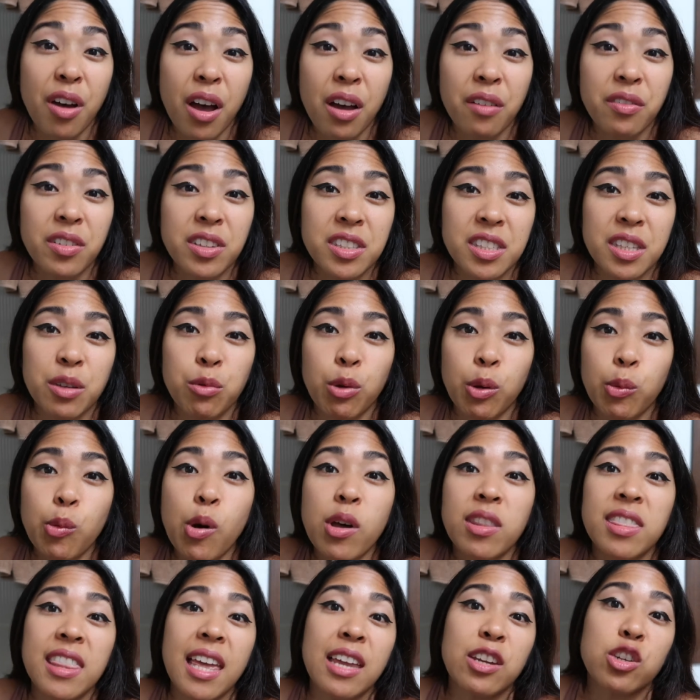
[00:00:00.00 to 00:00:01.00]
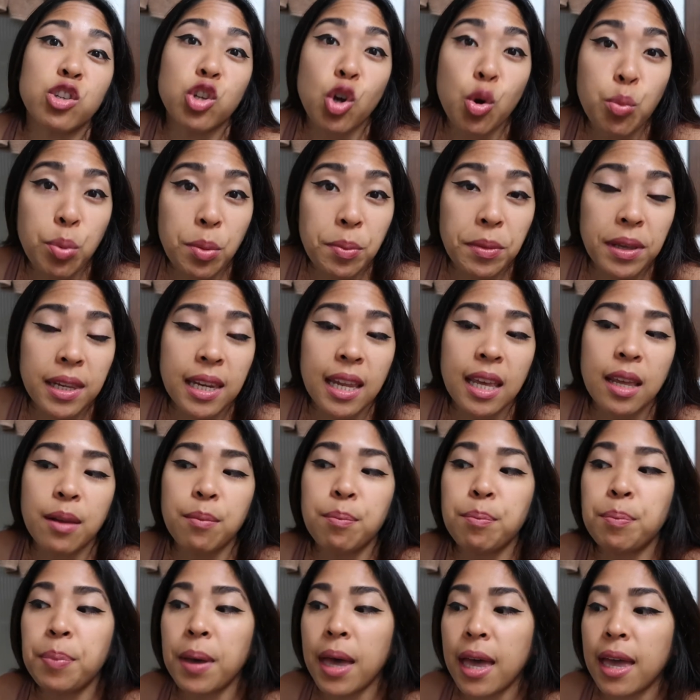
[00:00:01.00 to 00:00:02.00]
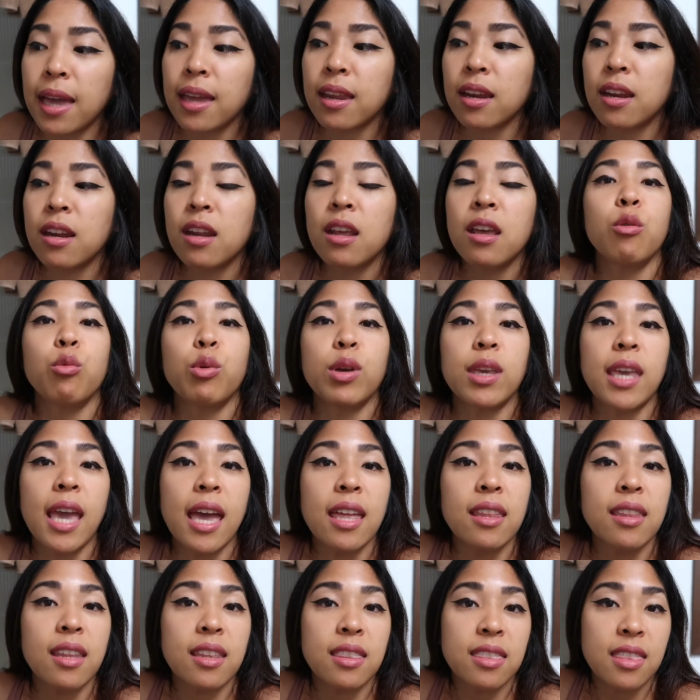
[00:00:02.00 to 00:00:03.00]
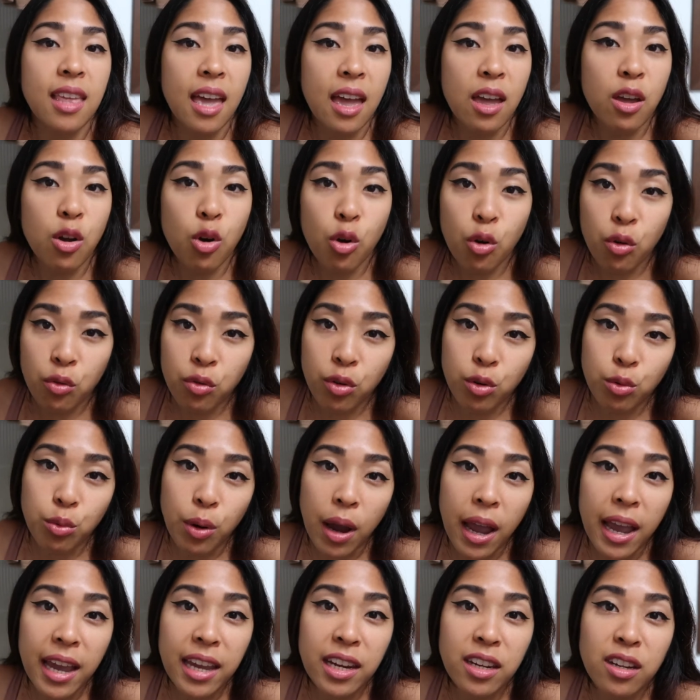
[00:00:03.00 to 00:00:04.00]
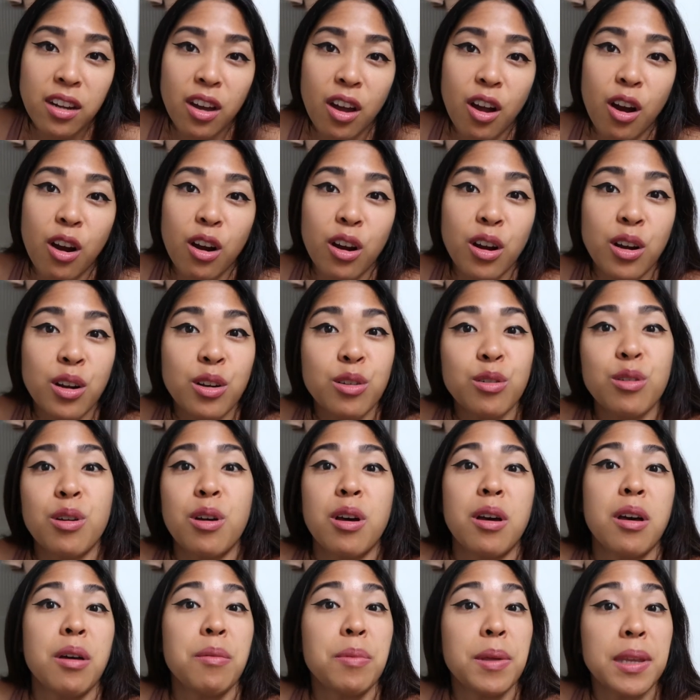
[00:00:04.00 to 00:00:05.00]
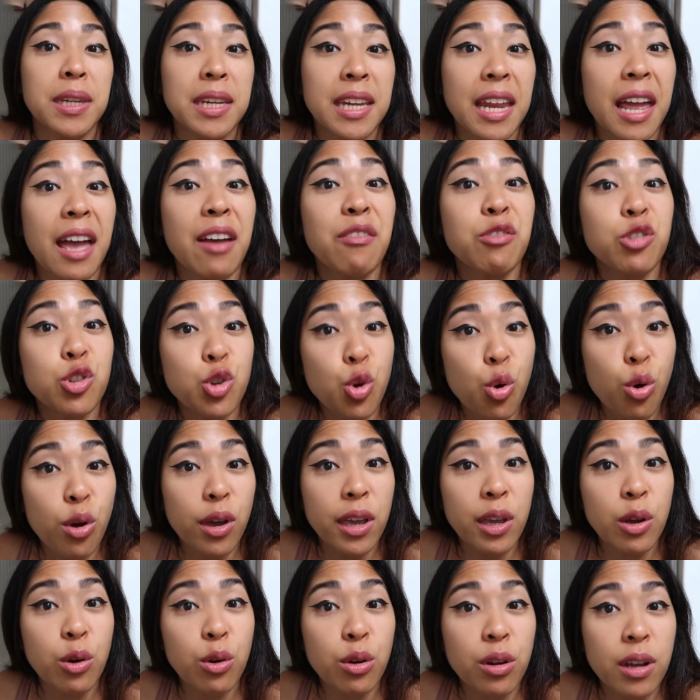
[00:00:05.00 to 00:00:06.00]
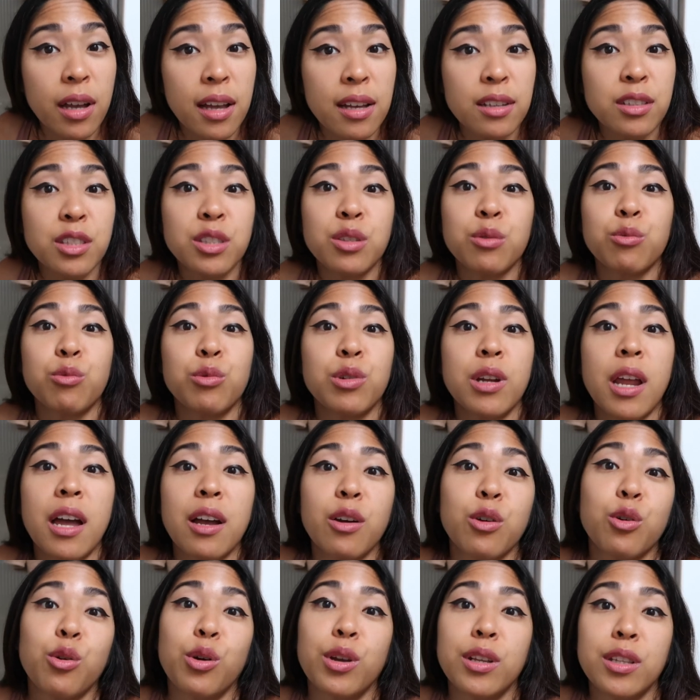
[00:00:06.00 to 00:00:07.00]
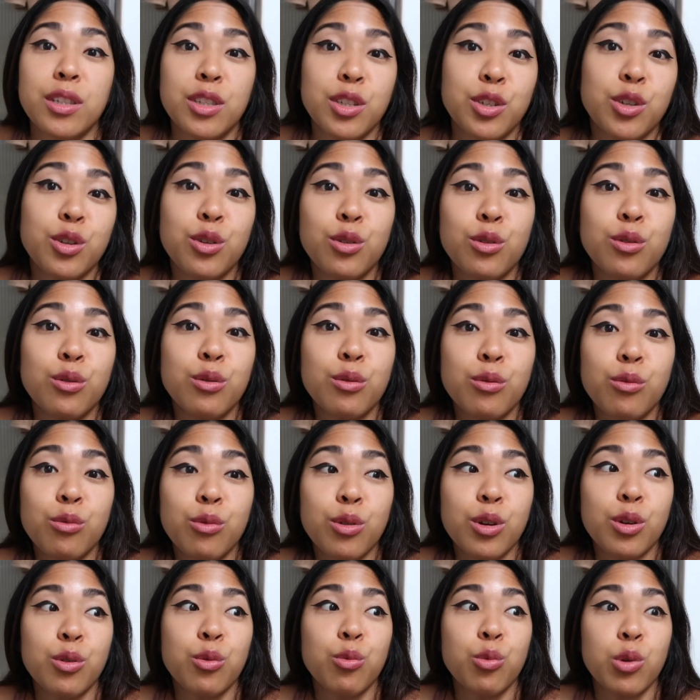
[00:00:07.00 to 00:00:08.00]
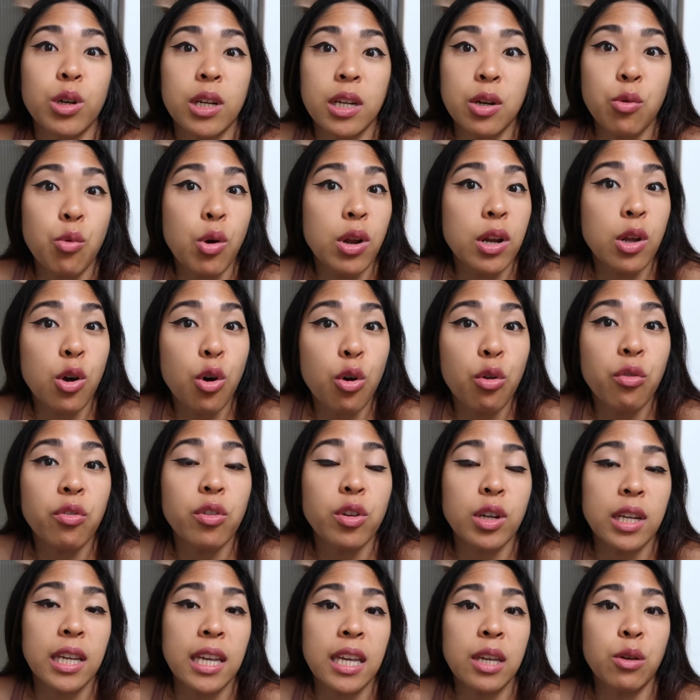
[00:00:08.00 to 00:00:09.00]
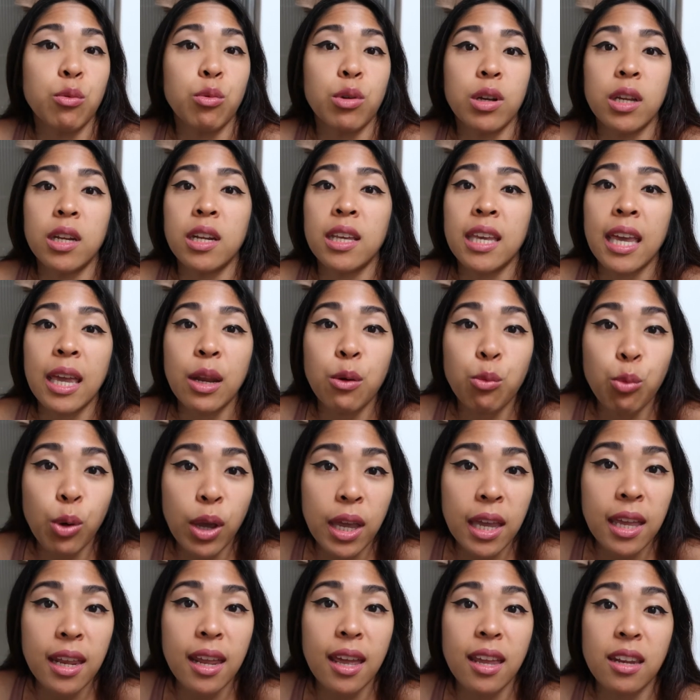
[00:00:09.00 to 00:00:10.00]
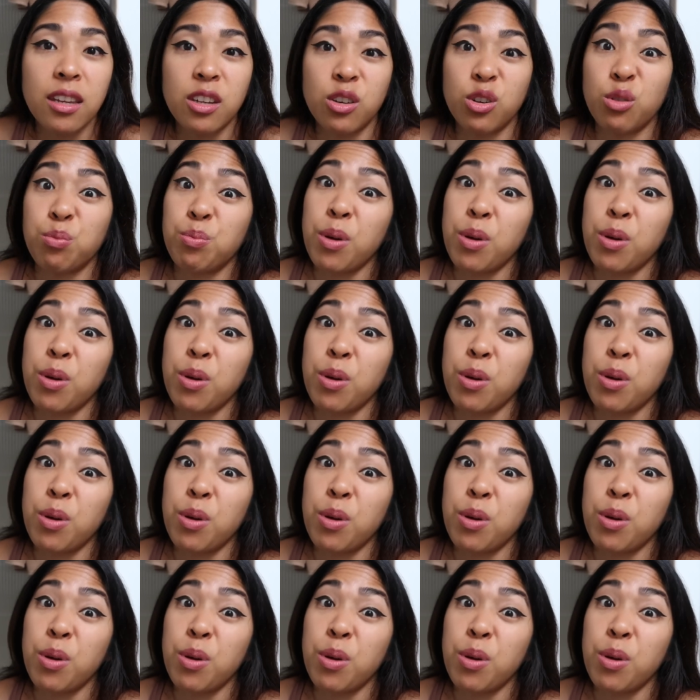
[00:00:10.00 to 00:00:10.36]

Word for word: Obviously we want that dopamine hit, but we can't let that override our ability to have joy, or else we're not going to, we're, we're gonna wanna overeat, we're gonna gain weight, and you're